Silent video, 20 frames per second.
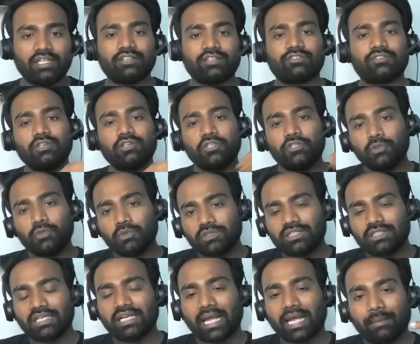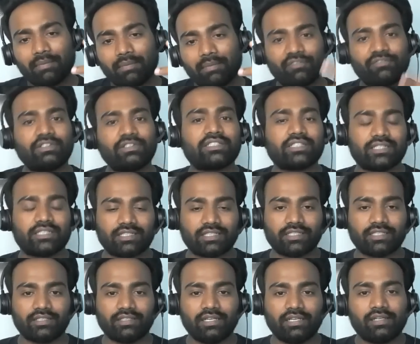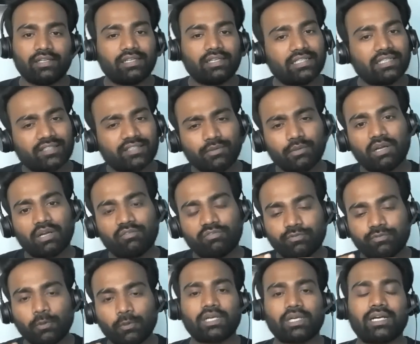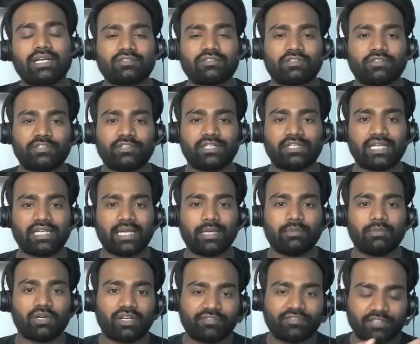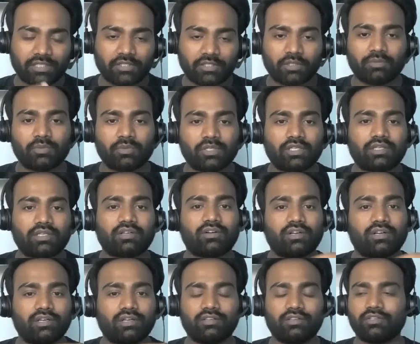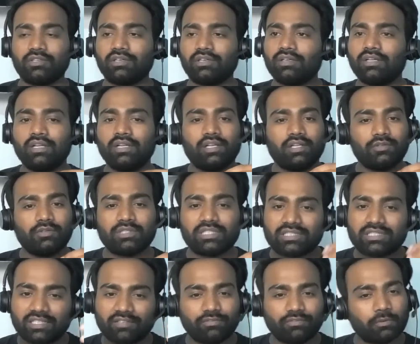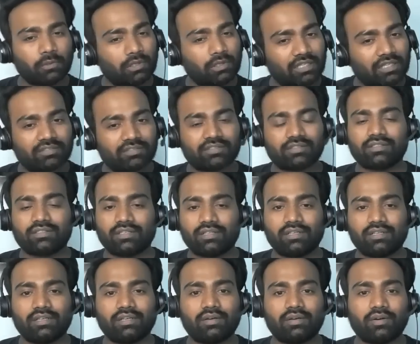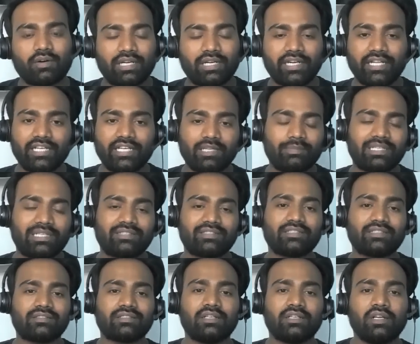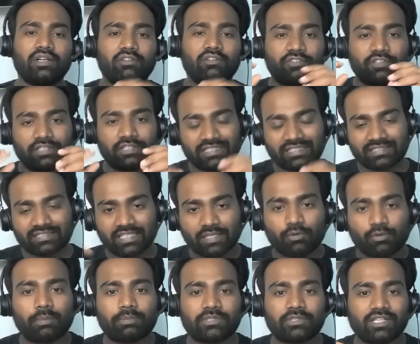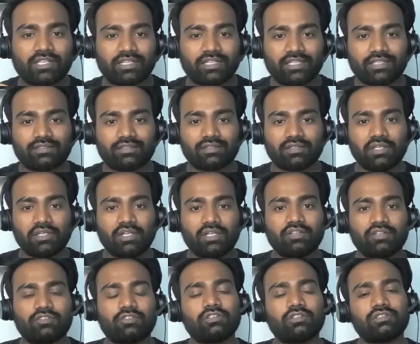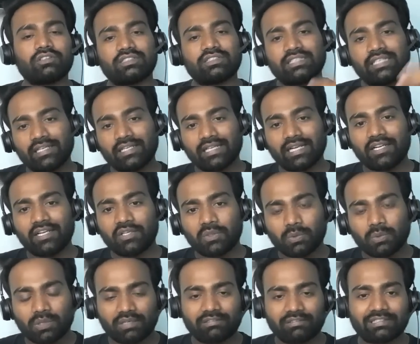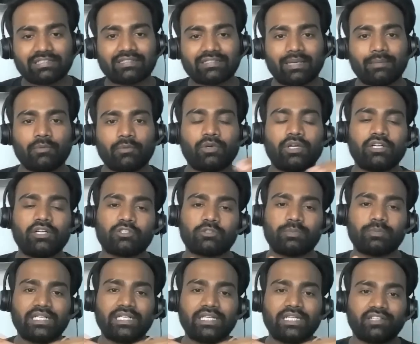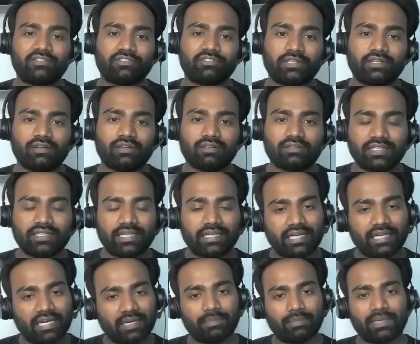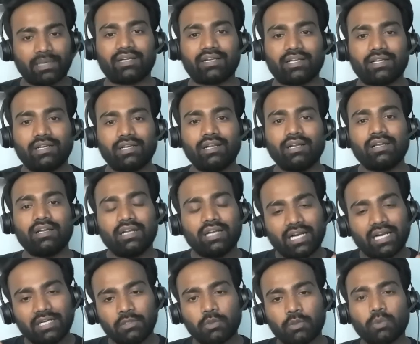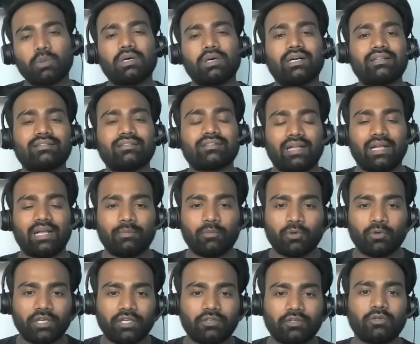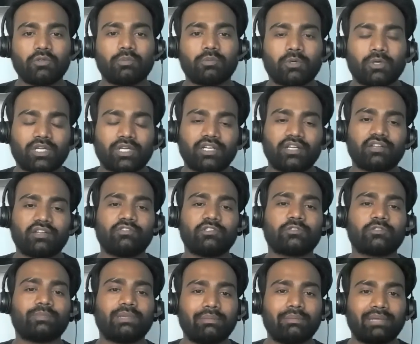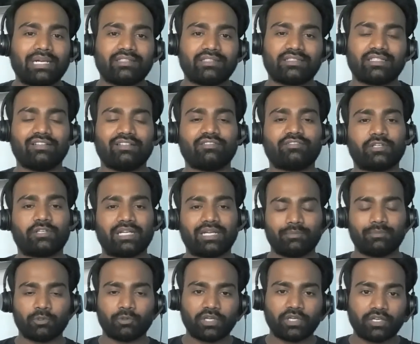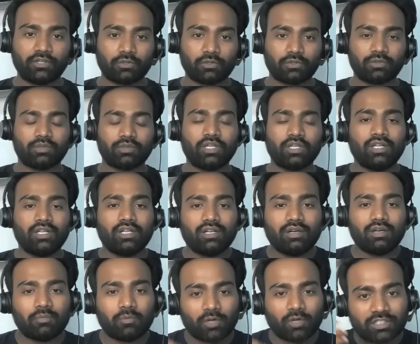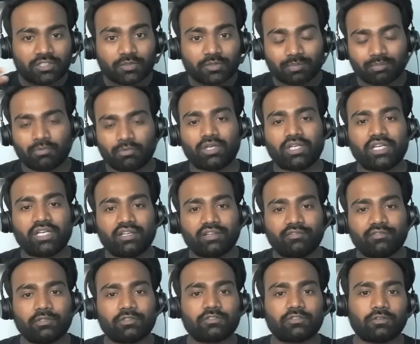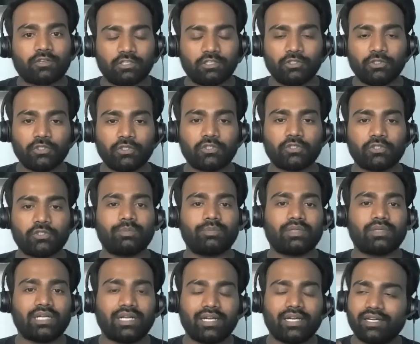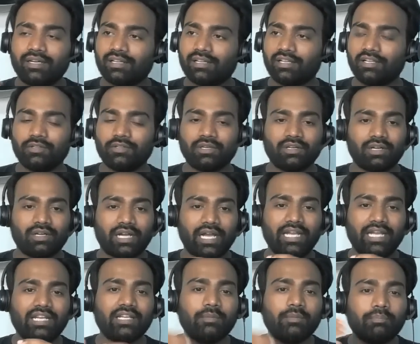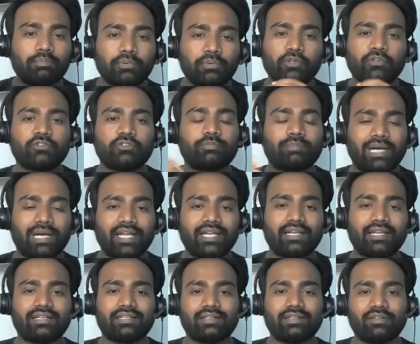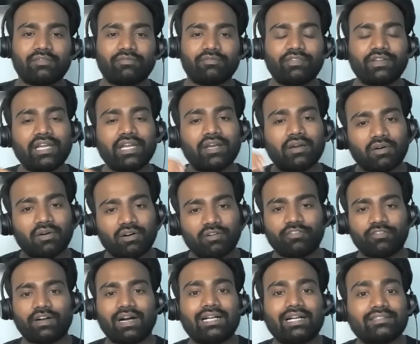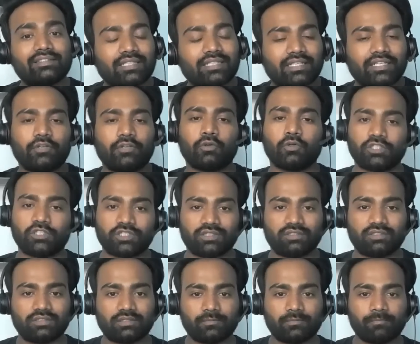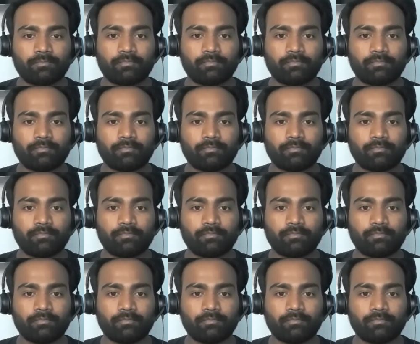So use the time efficiently. Let's say you have 4 hours of your time after your work, or you know, you just have 4 hours on a daily basis for this DevOps learnings. So say that 2 hours, I'm going to split it for theory and practical, and 2 hours, I'm going to do mock interviews by myself, or I'm going to watch mock interviews on YouTube, and you know, I'll improve my way of answering questions.